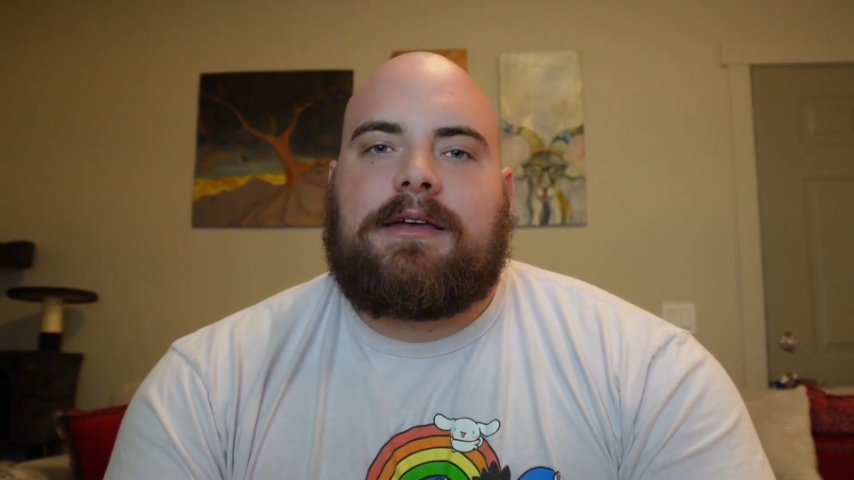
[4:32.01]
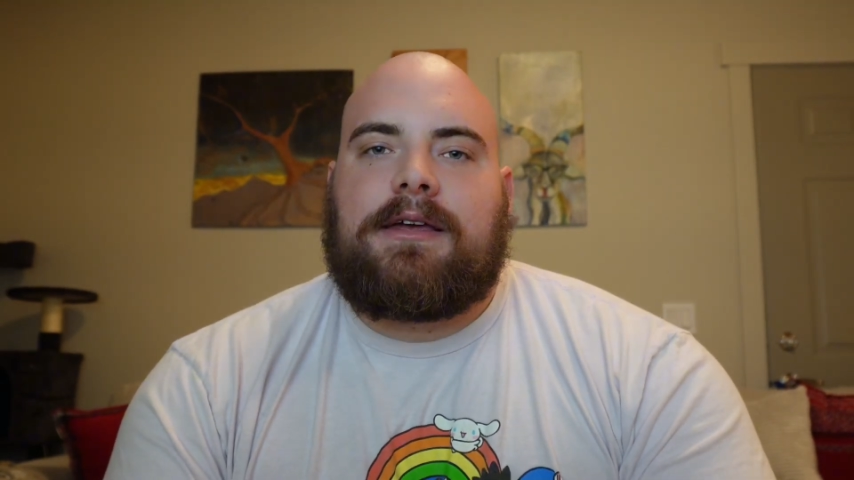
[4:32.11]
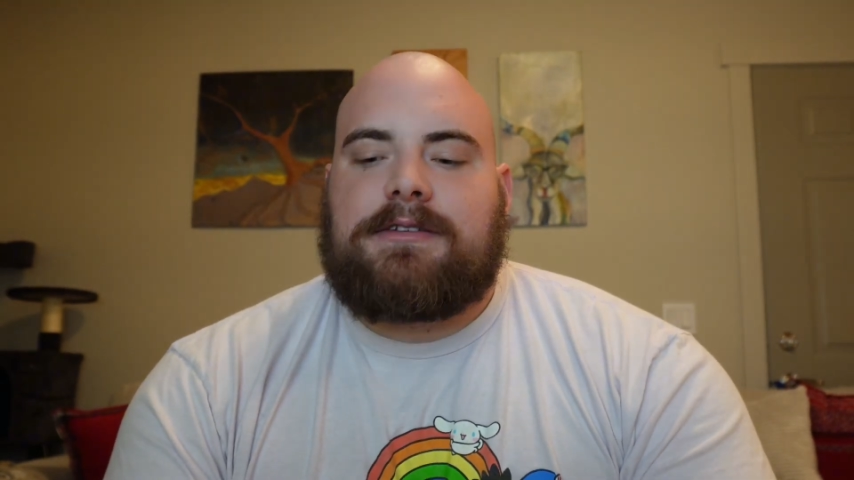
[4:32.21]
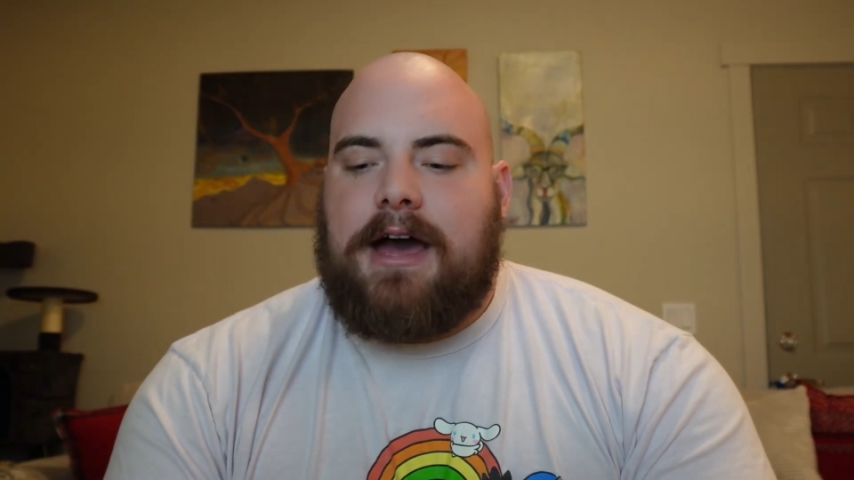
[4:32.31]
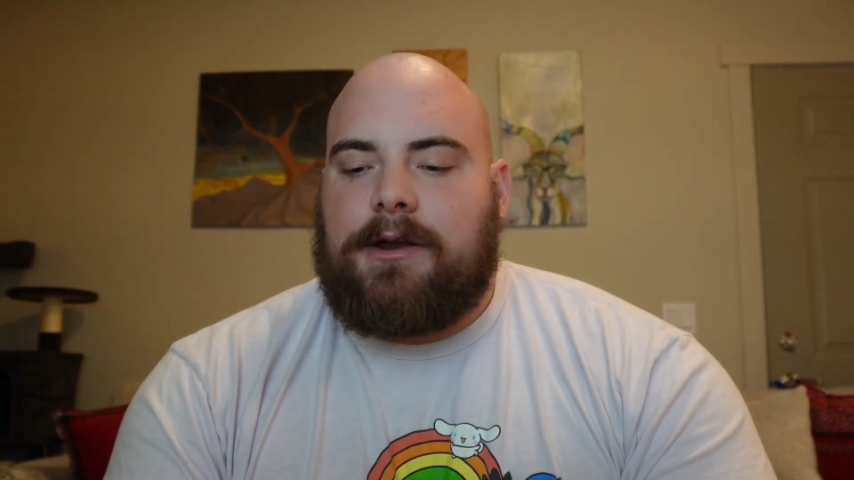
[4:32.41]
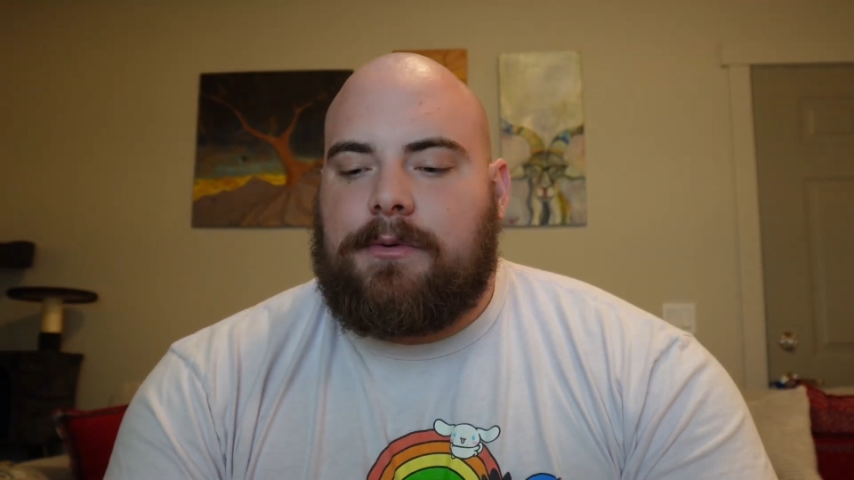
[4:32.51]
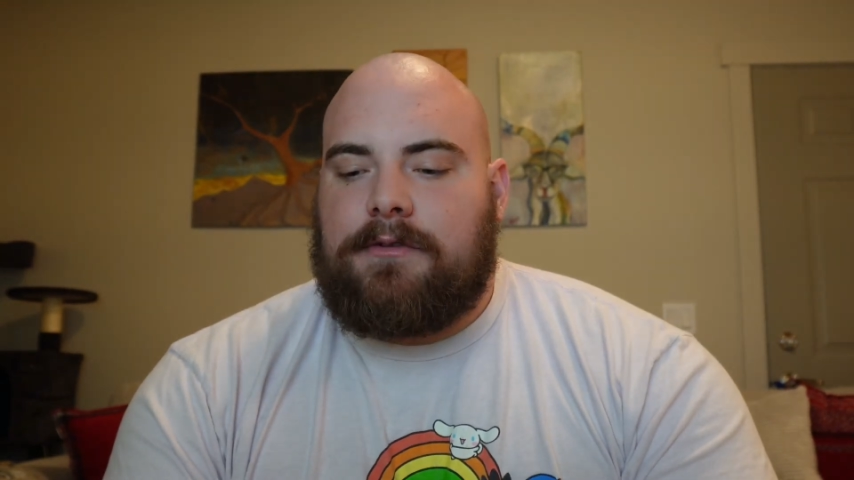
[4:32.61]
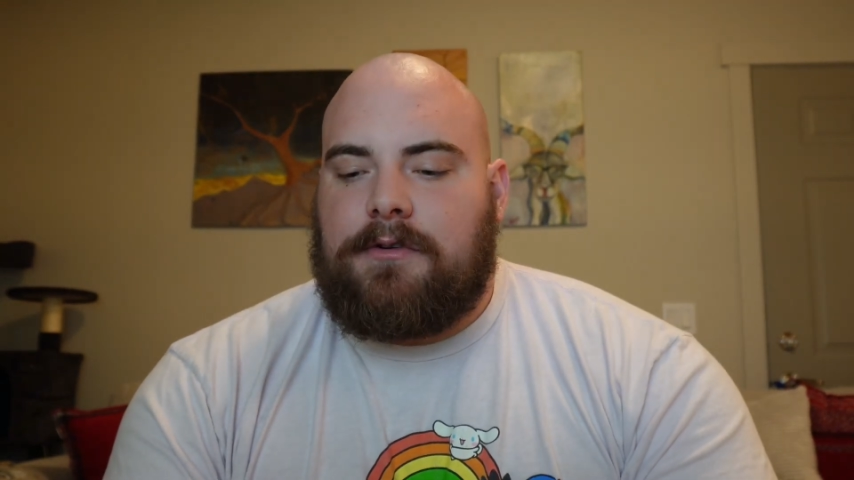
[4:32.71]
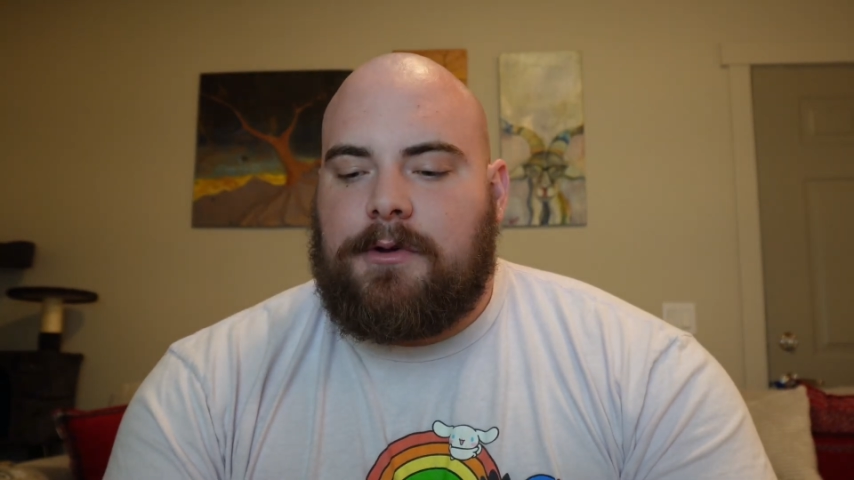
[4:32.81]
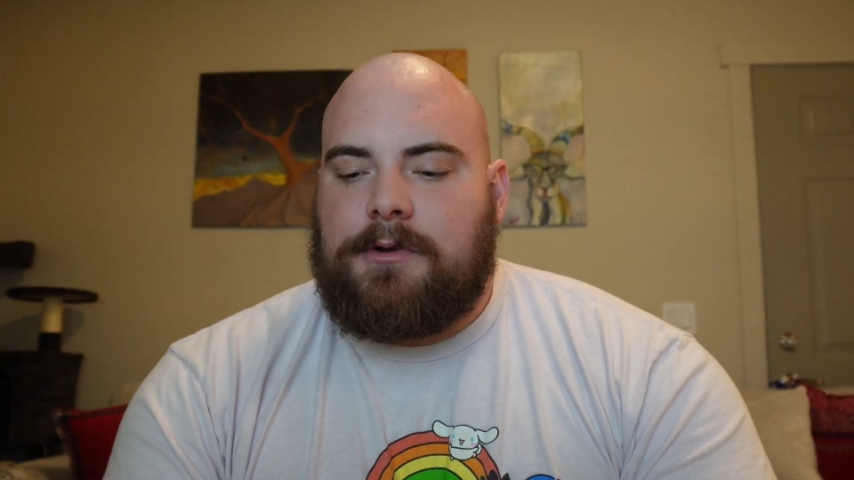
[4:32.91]
is
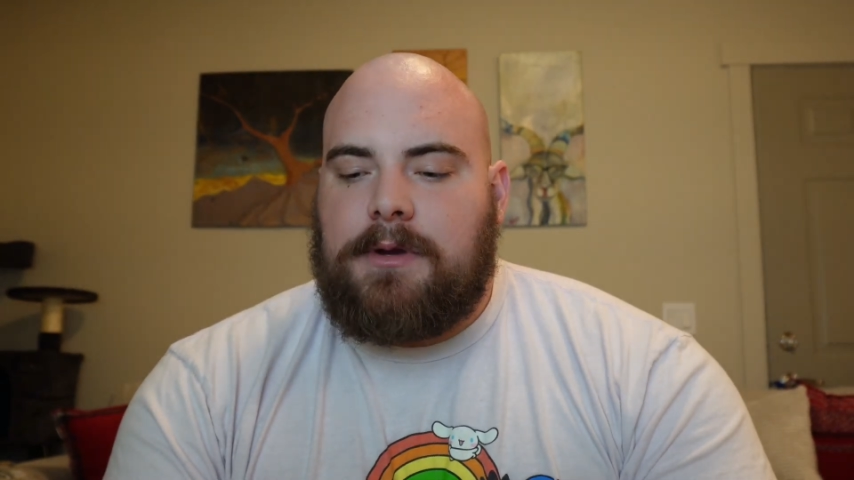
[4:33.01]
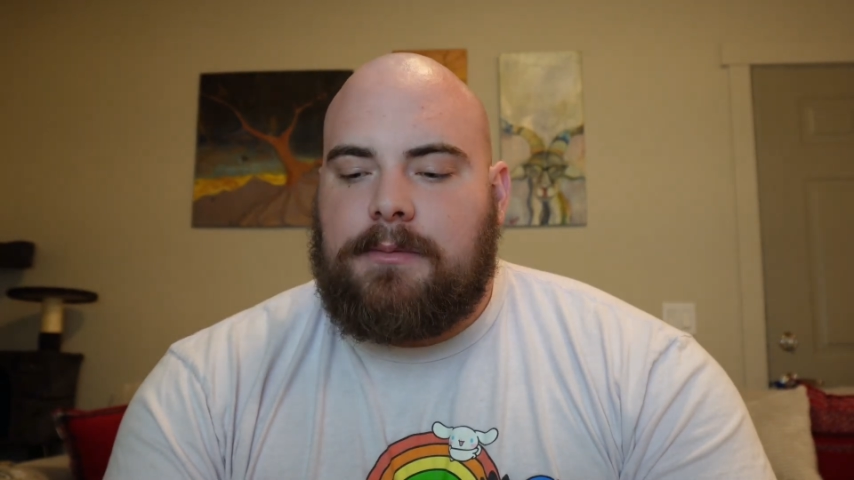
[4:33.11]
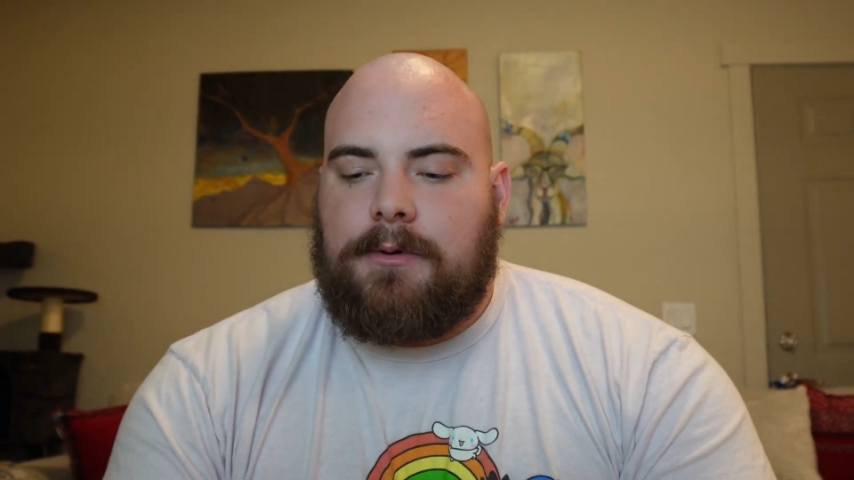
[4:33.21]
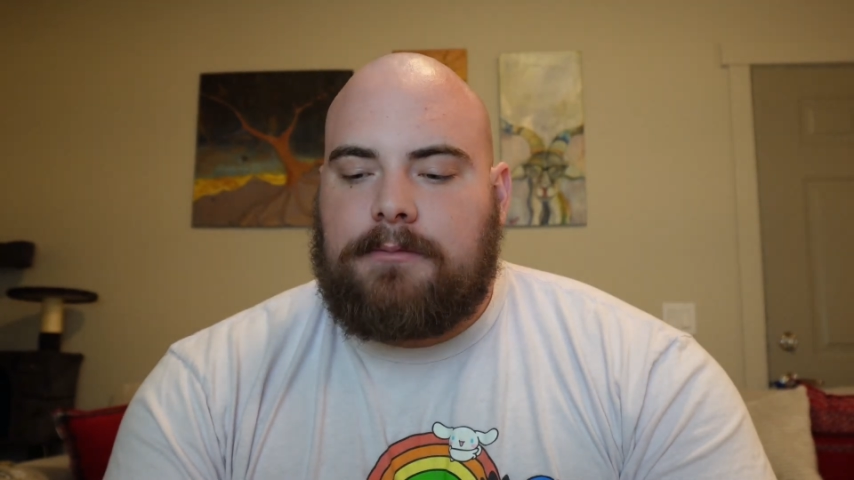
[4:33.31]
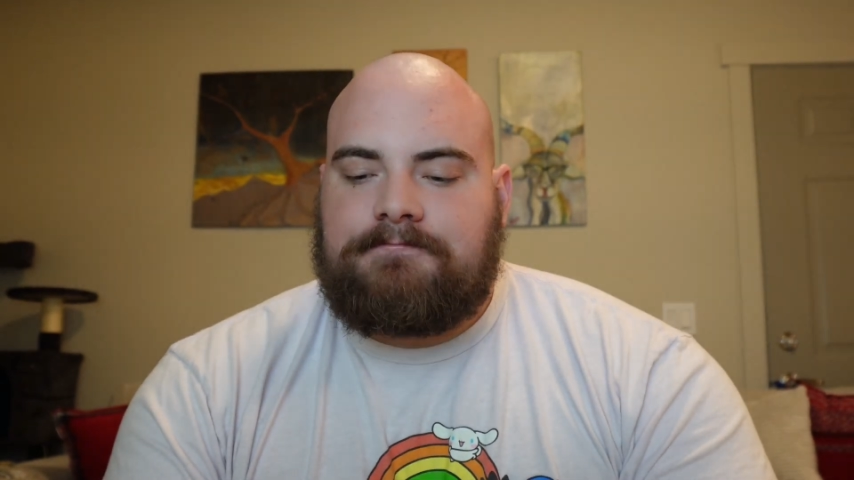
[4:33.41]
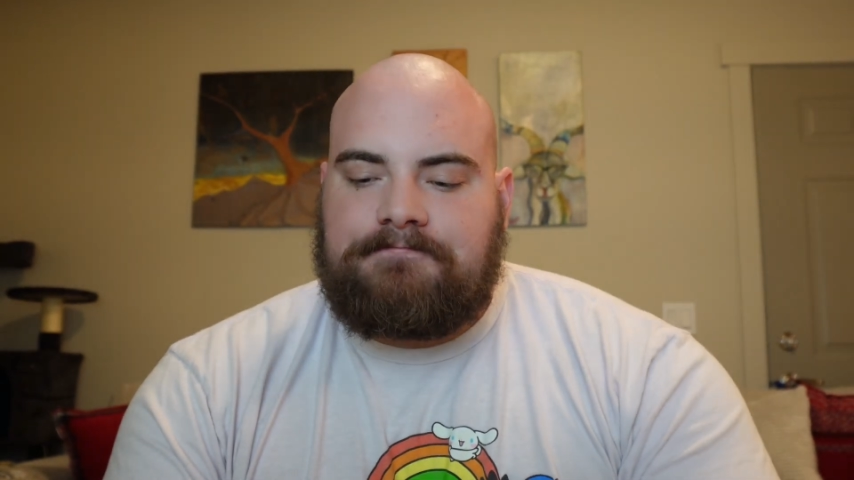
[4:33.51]
adequate for most people.